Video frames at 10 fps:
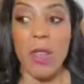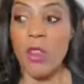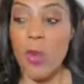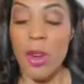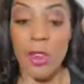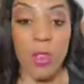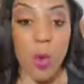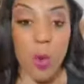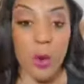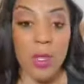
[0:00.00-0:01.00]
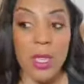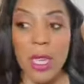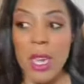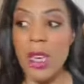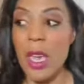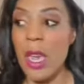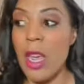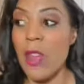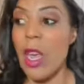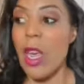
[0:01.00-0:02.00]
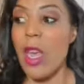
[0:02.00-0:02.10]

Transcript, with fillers: during this quarantine and